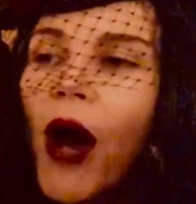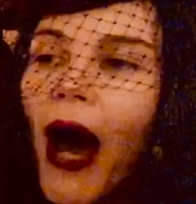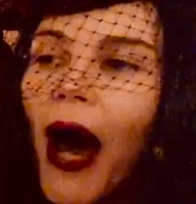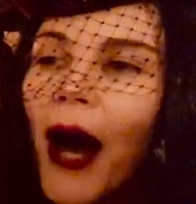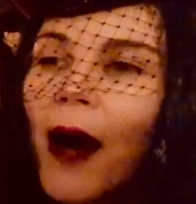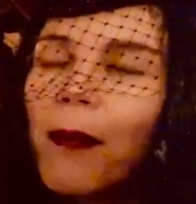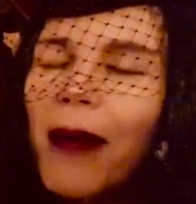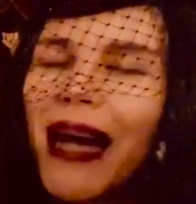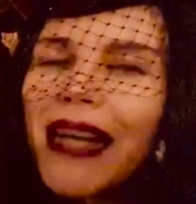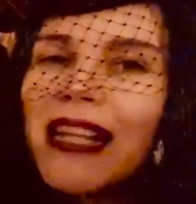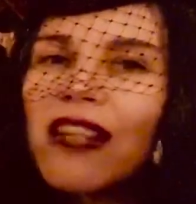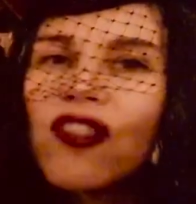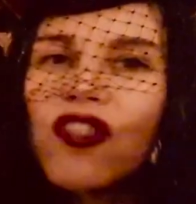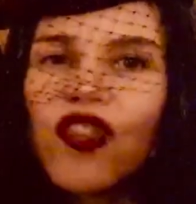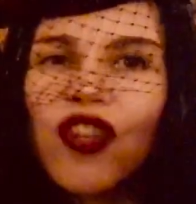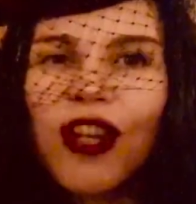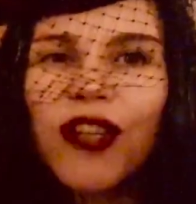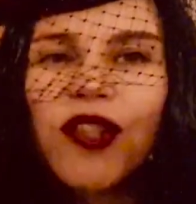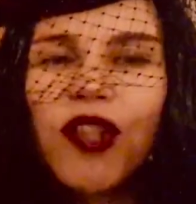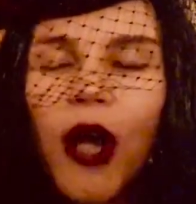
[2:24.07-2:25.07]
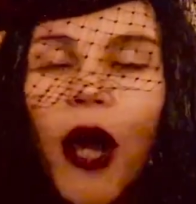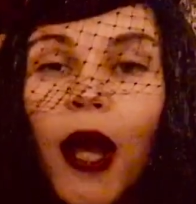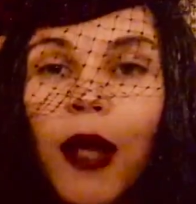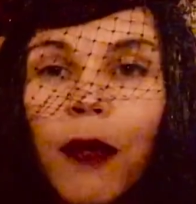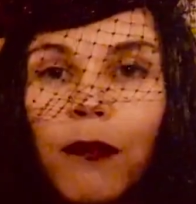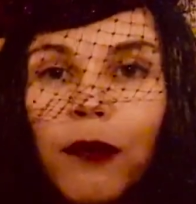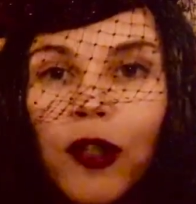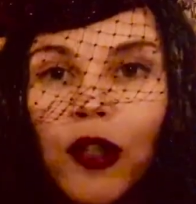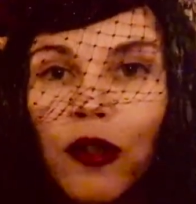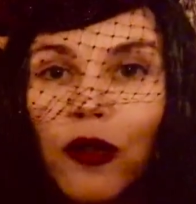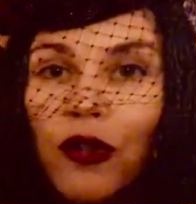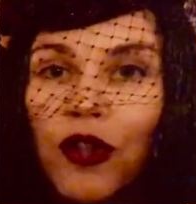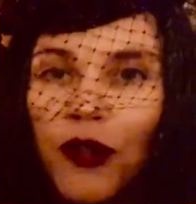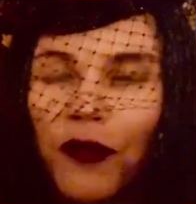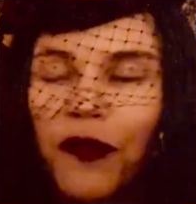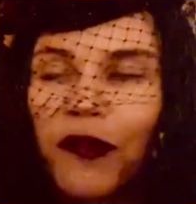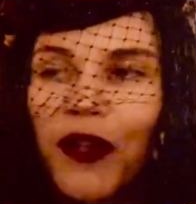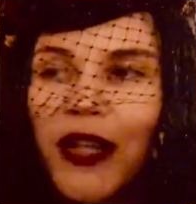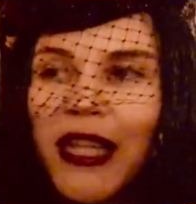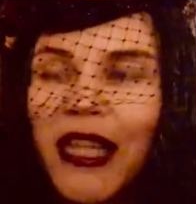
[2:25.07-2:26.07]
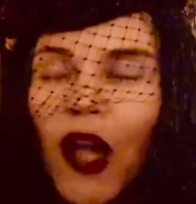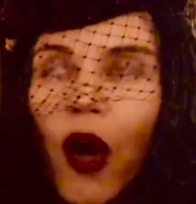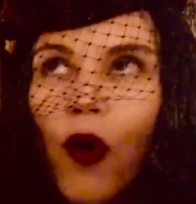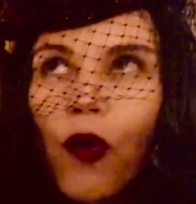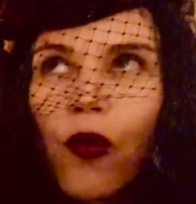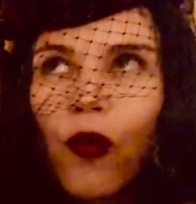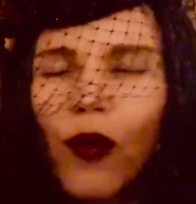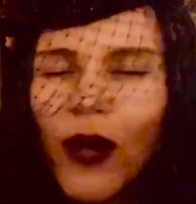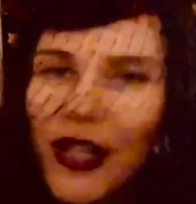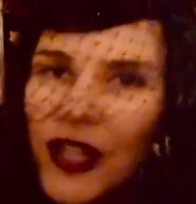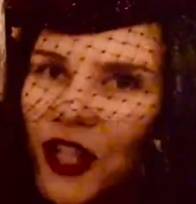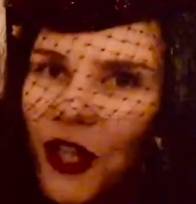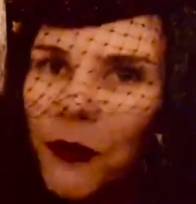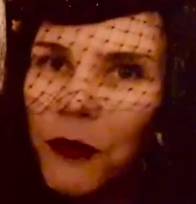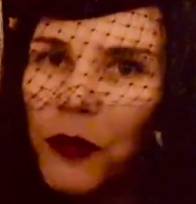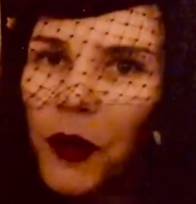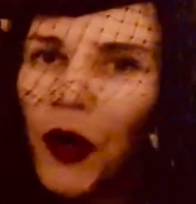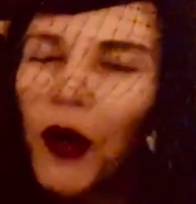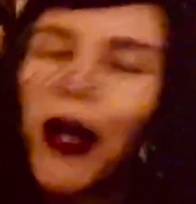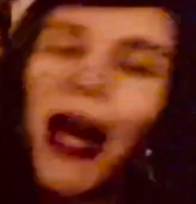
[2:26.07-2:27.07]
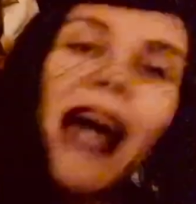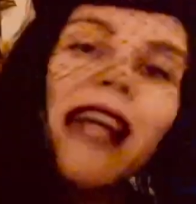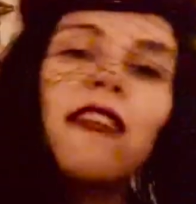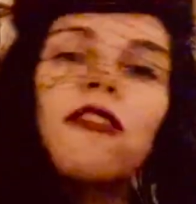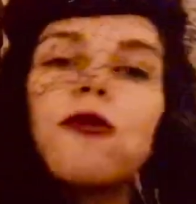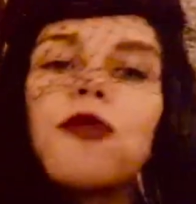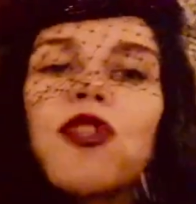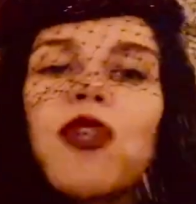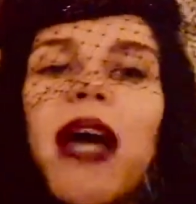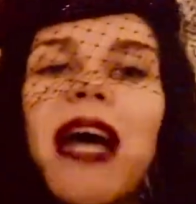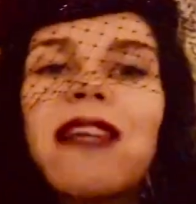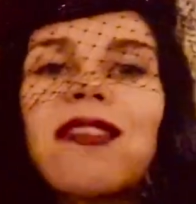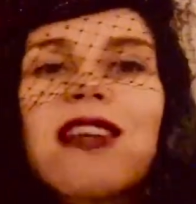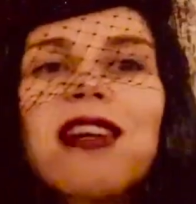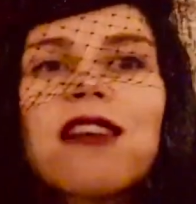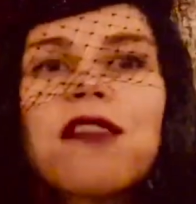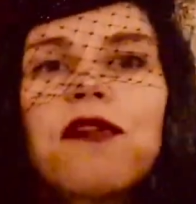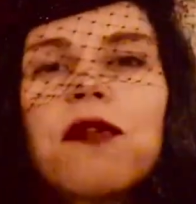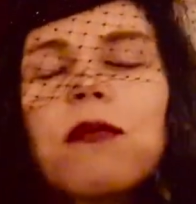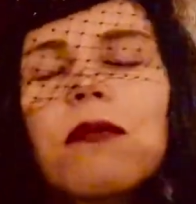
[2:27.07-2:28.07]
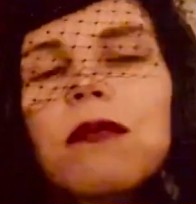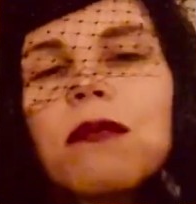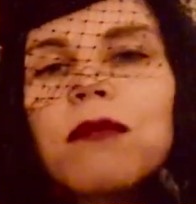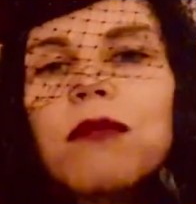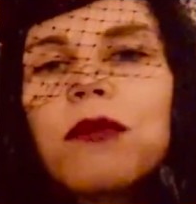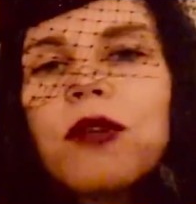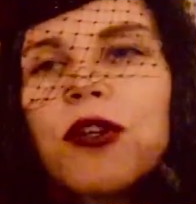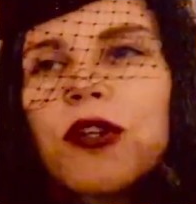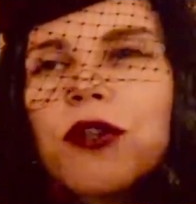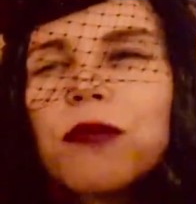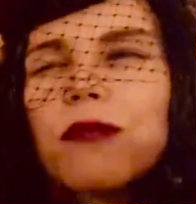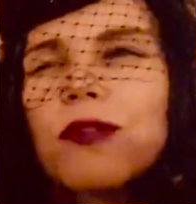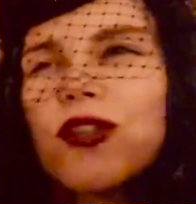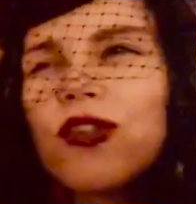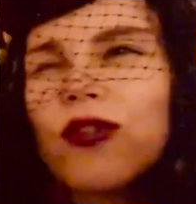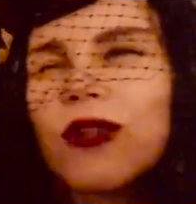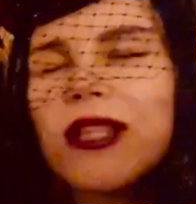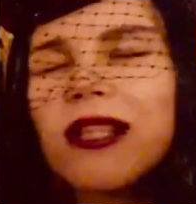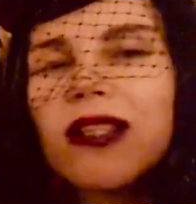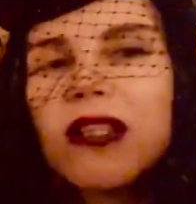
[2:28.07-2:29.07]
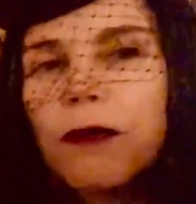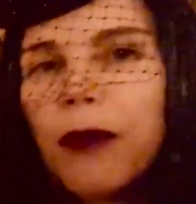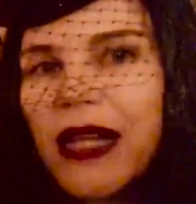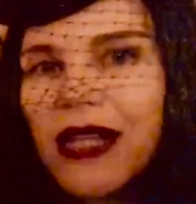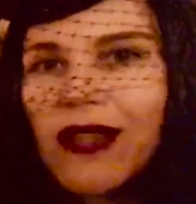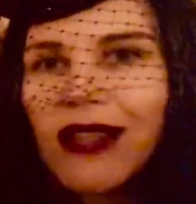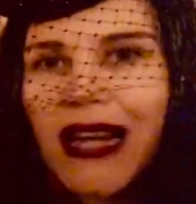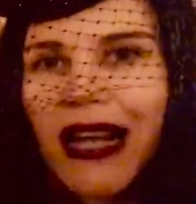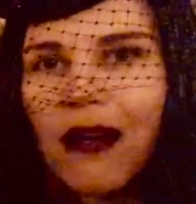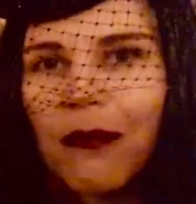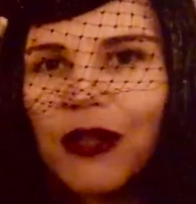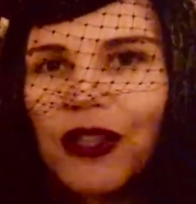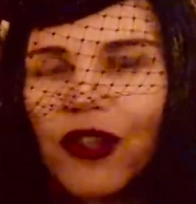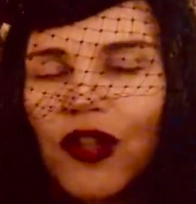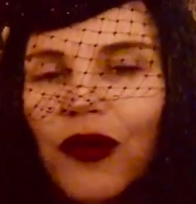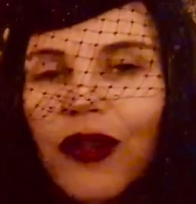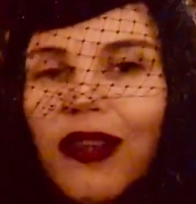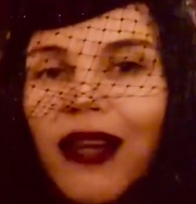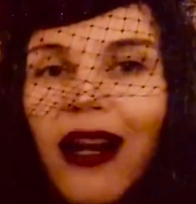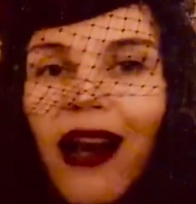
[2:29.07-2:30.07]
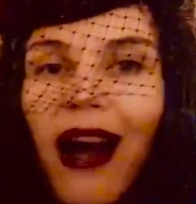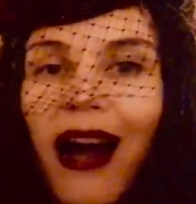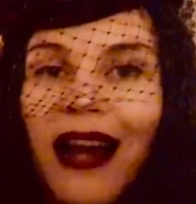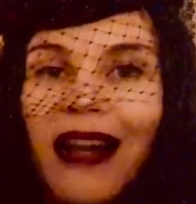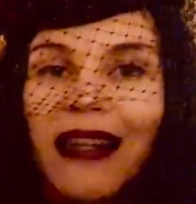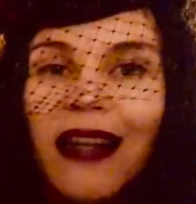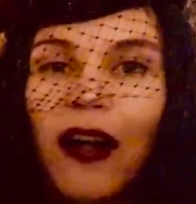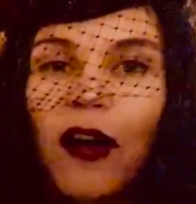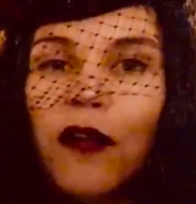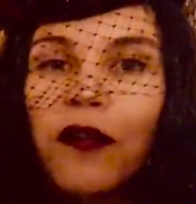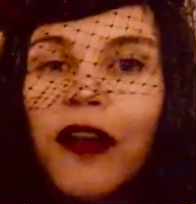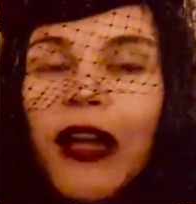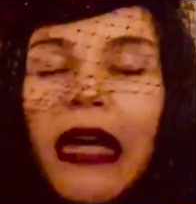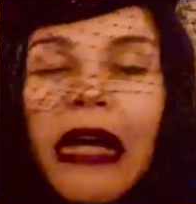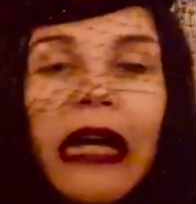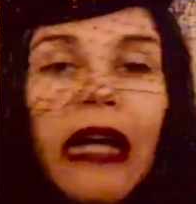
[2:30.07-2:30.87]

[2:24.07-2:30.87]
and it's just a beautifully written book and it also has kind of a murder mystery suspense element to it that I love.